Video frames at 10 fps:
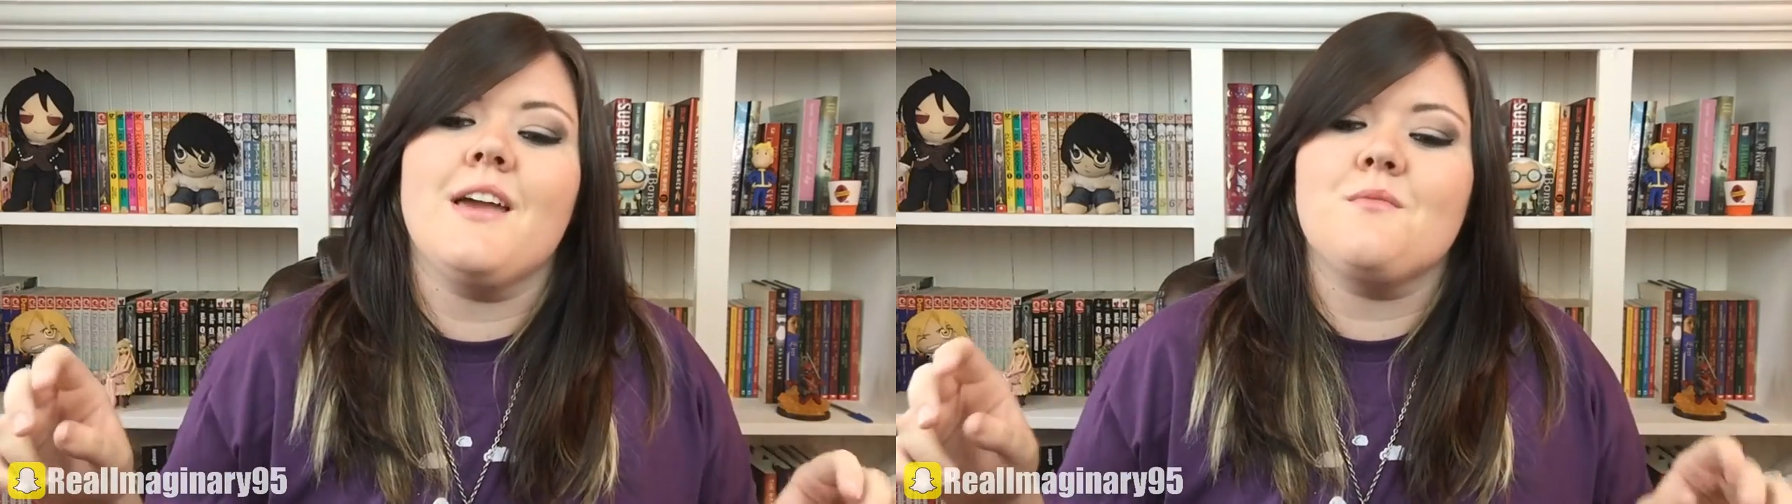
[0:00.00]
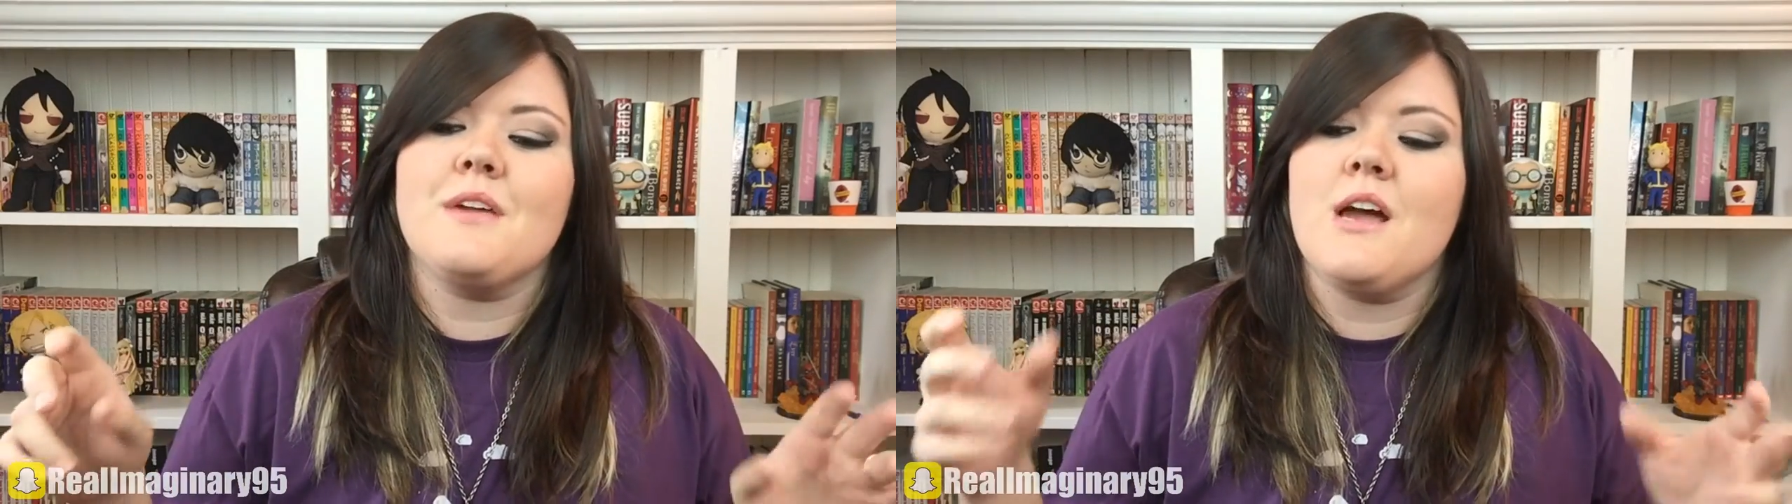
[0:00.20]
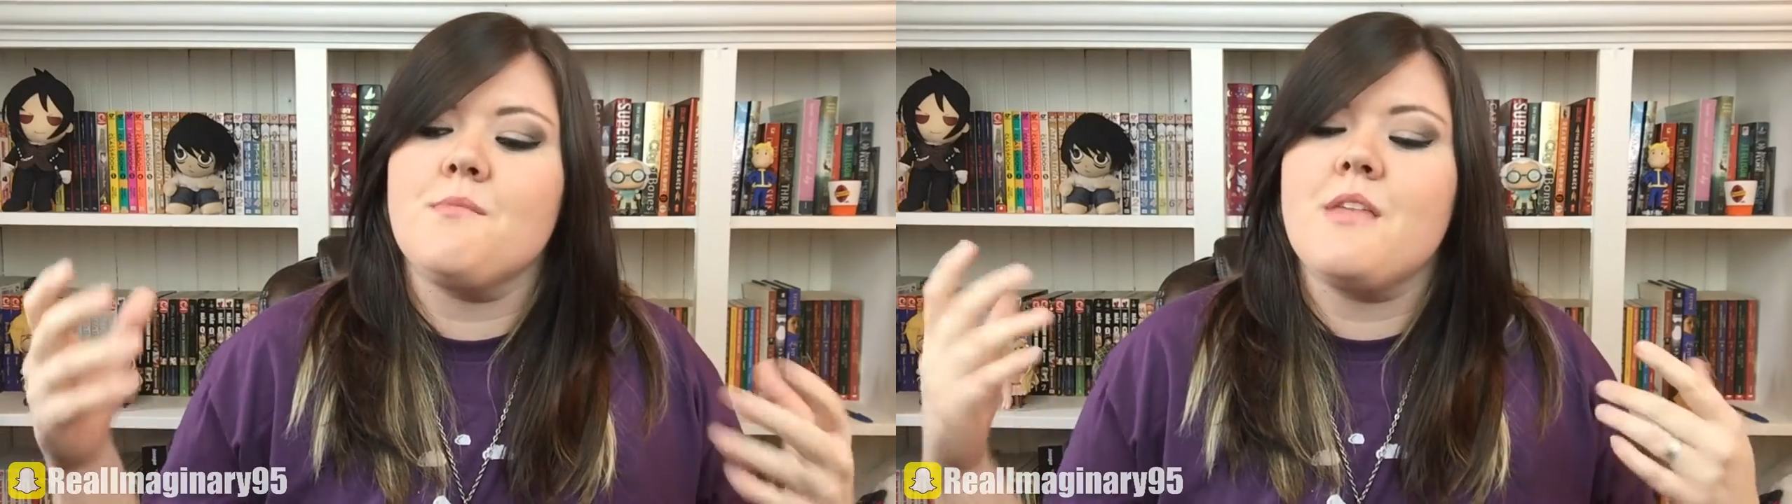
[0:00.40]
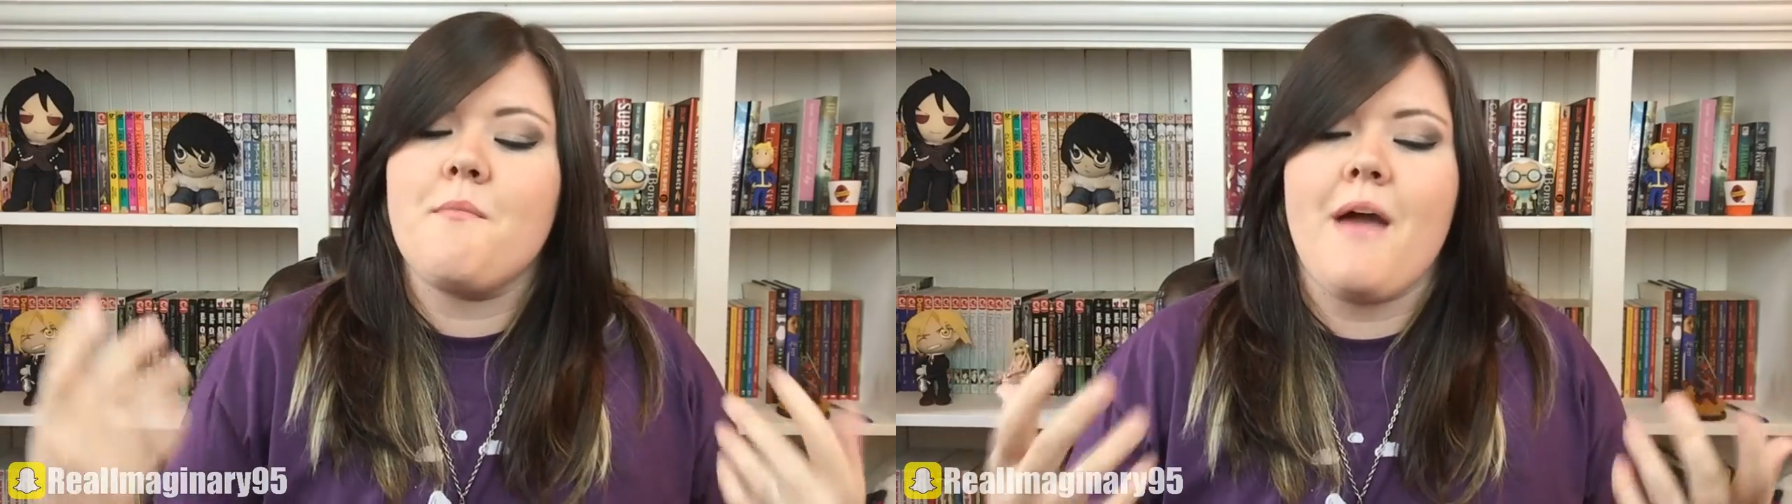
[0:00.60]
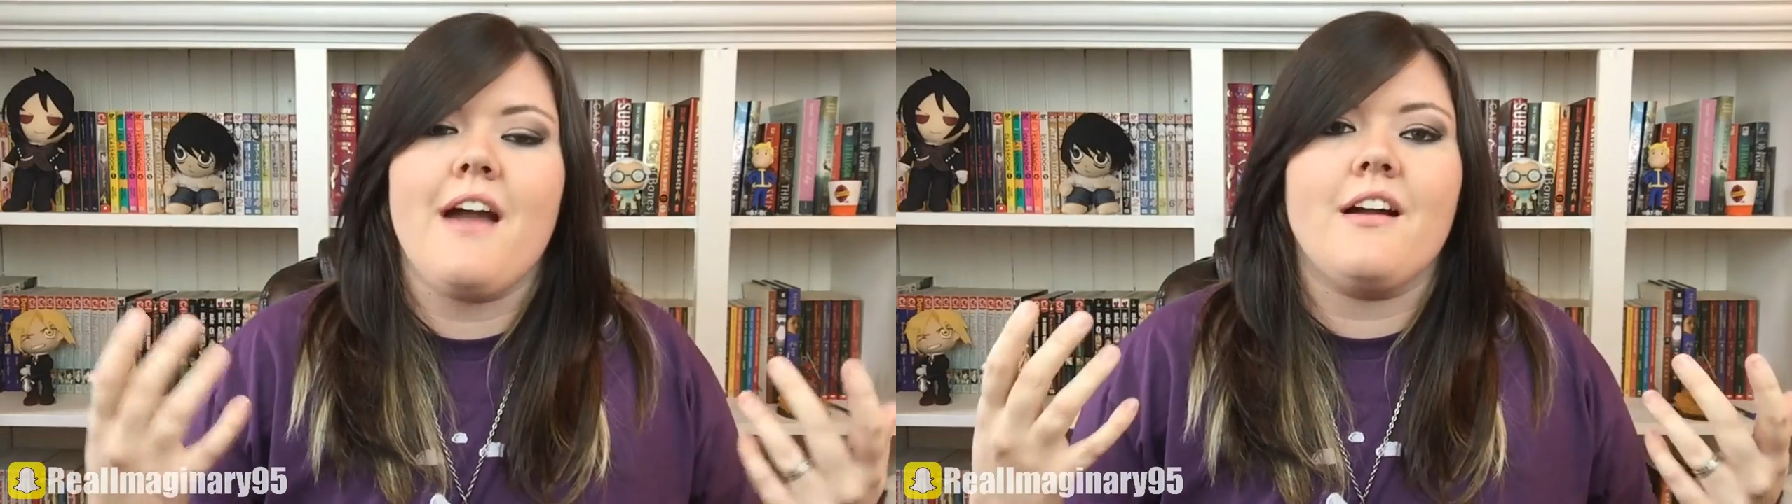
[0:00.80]
and we helped
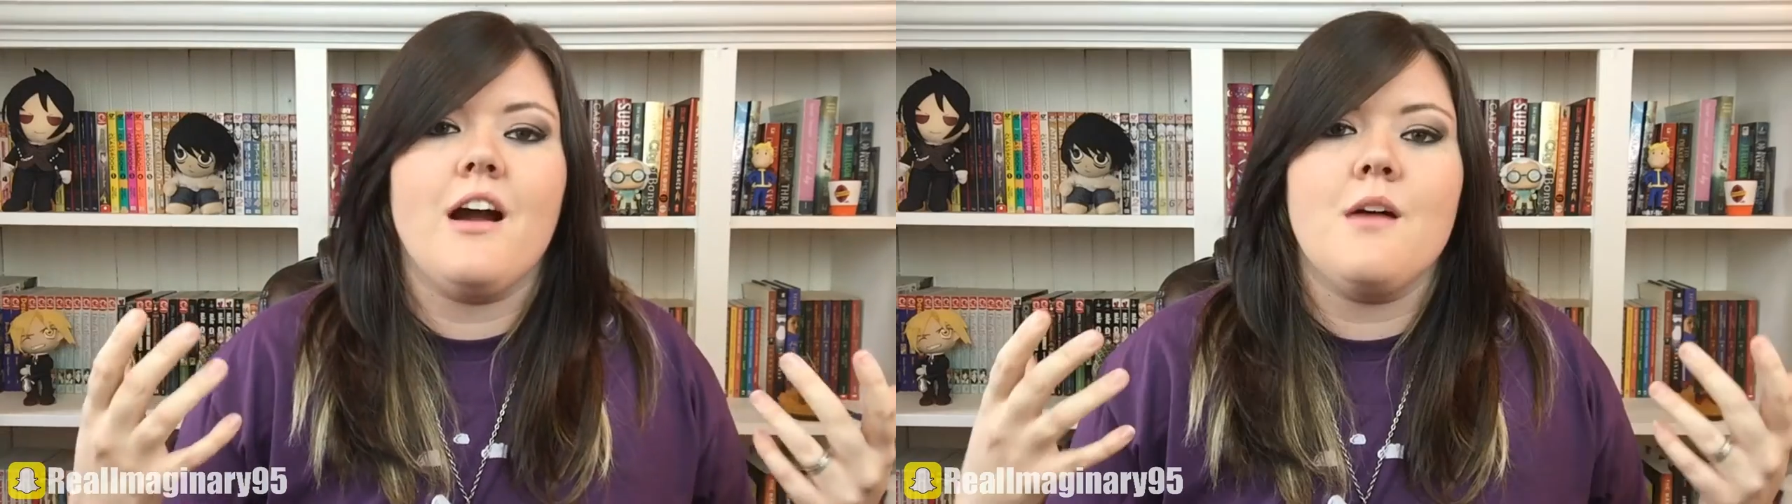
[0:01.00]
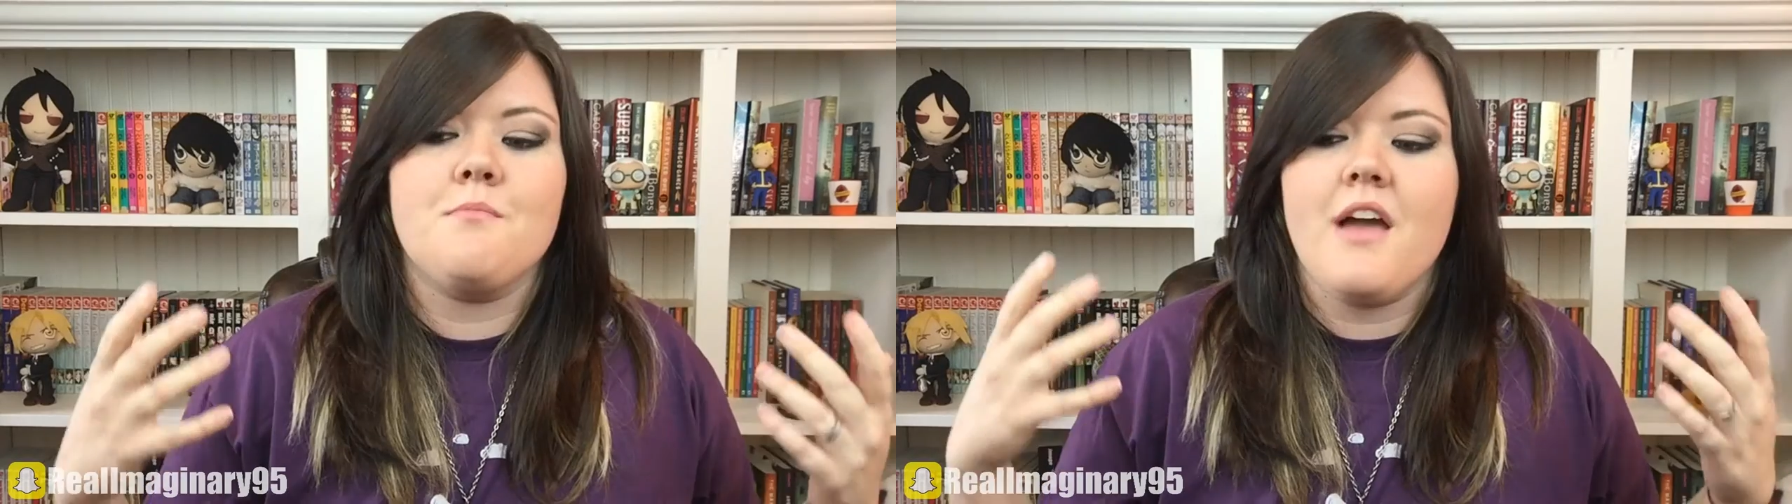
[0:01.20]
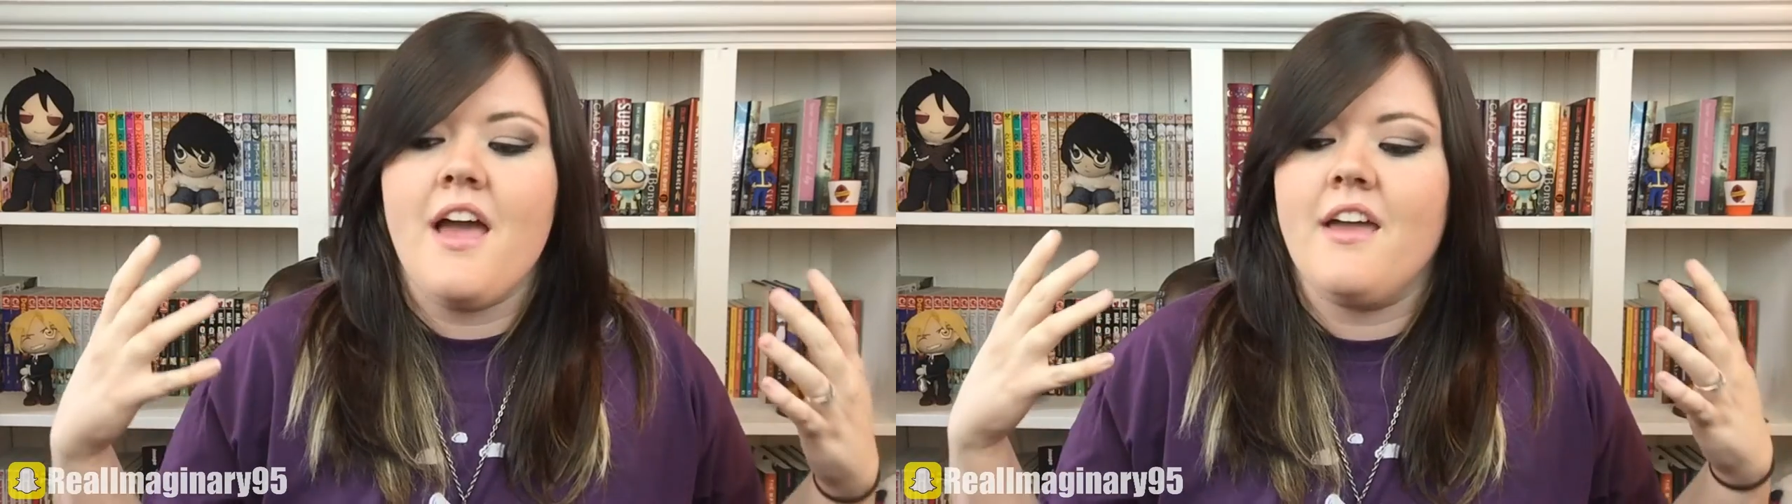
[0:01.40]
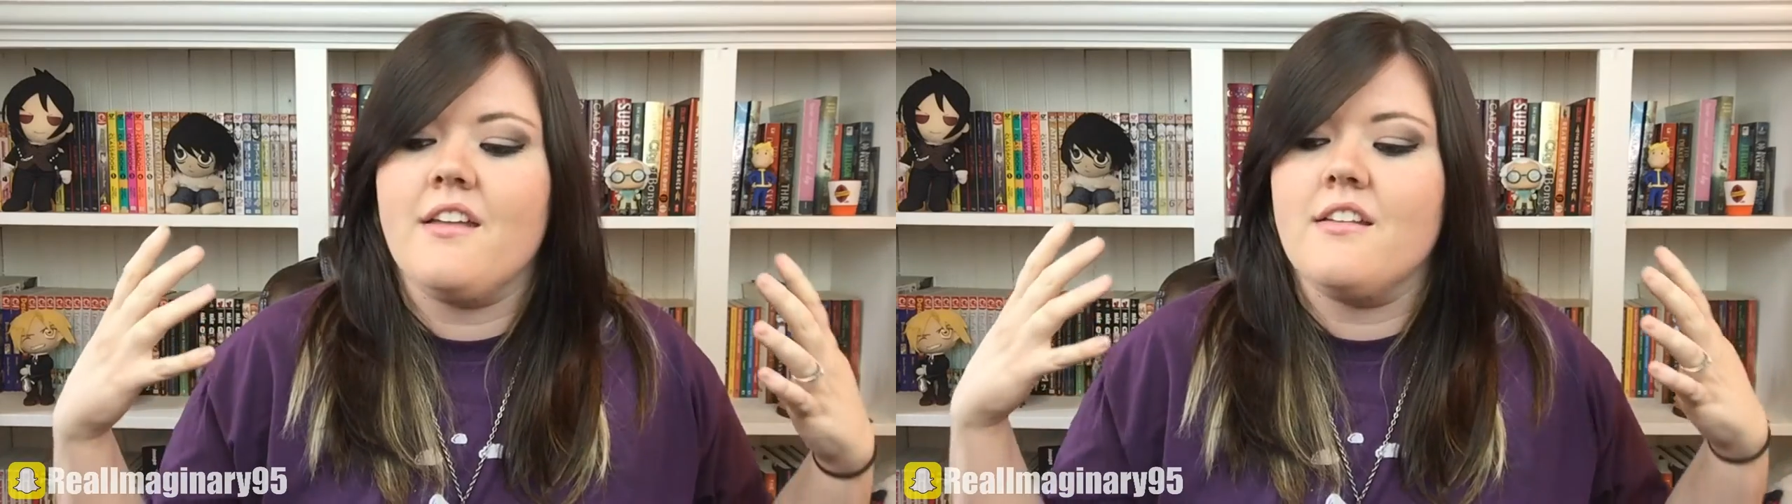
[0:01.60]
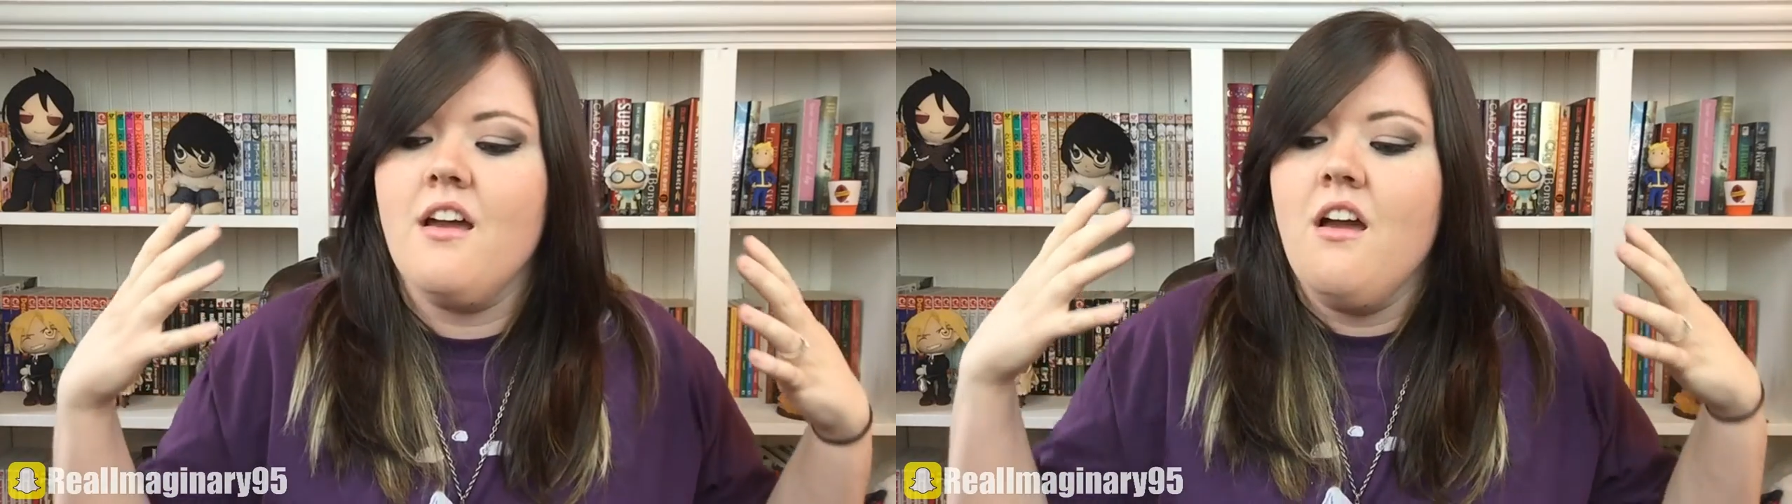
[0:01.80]
them pack up,
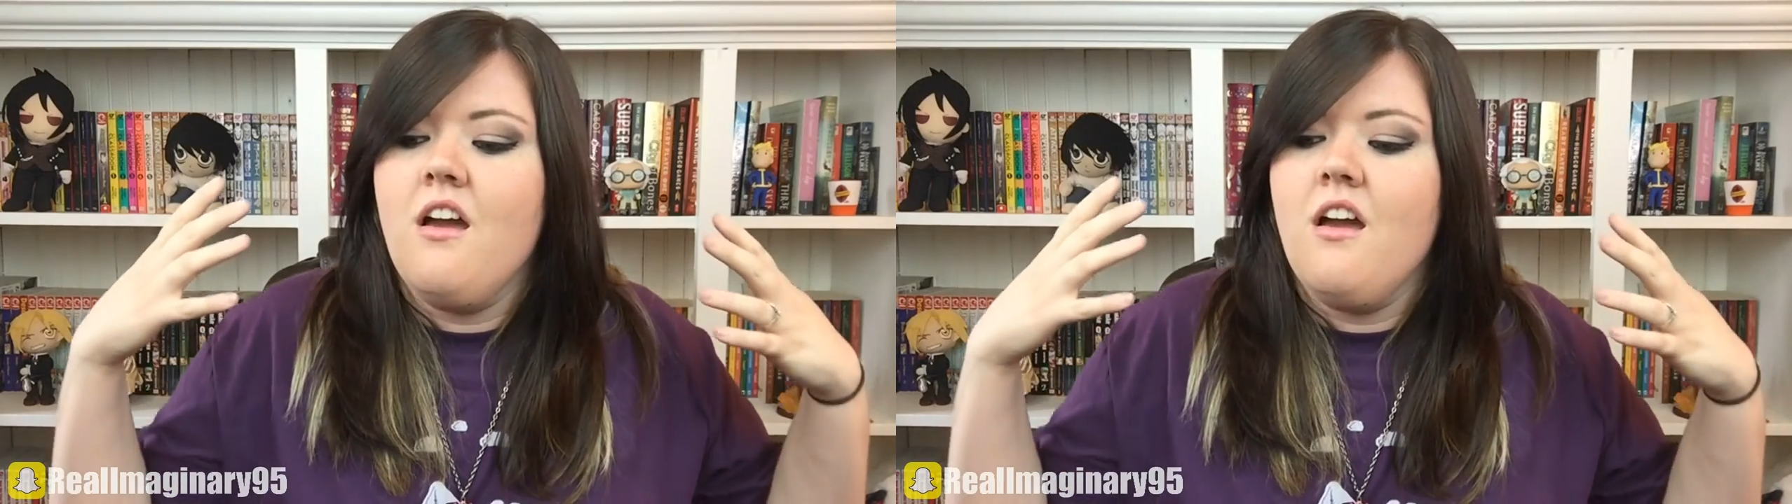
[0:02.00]
and